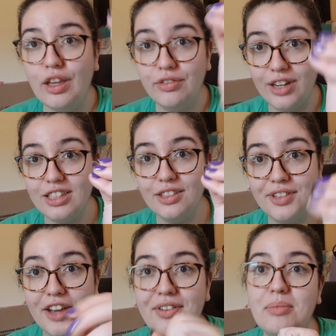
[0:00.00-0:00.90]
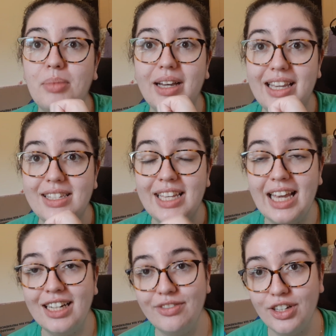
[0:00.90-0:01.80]
1st of November is the
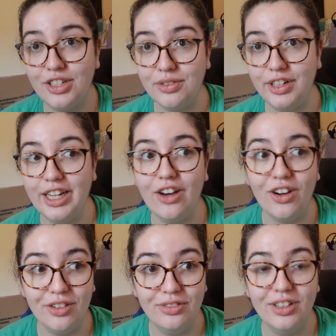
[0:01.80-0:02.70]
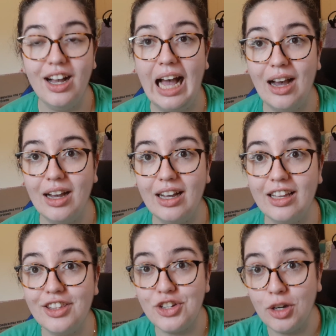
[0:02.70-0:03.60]
anniversary of
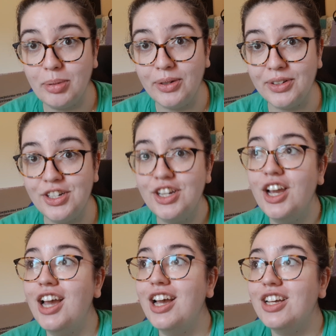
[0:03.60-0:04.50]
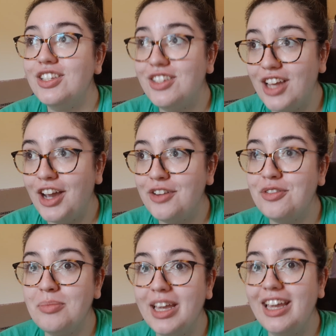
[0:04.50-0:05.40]
the shop launch. So for
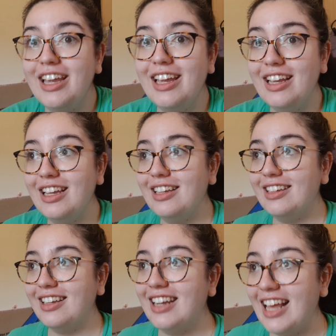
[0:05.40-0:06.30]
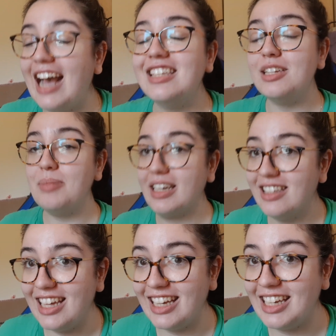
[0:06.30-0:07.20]
me, that's a big
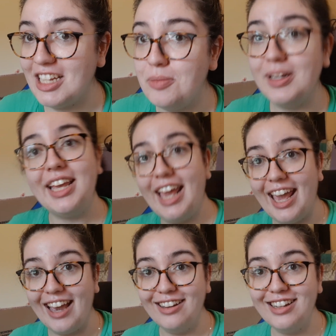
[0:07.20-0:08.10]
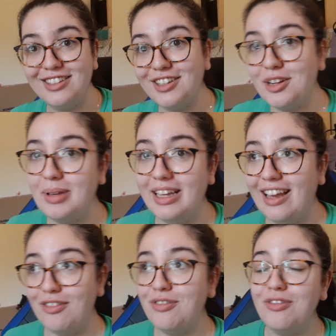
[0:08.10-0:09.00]
thing. It's been a year. It's going to be
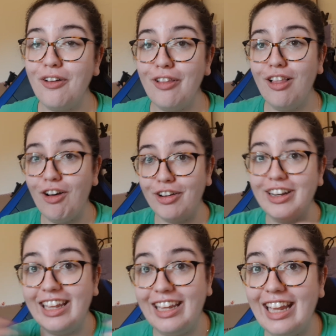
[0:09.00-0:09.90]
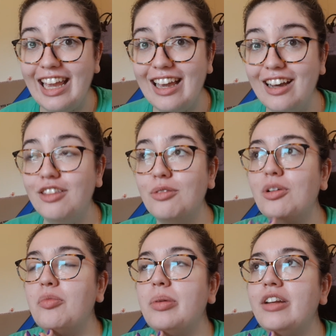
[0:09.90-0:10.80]
a full-on year that
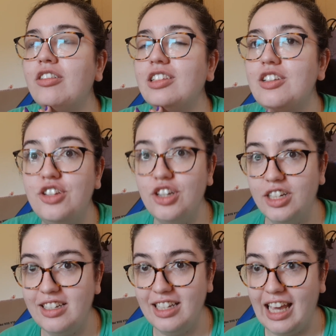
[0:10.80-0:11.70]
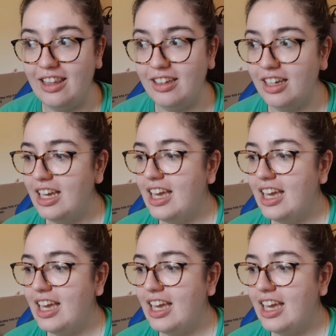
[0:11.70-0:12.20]
we've been on this journey together.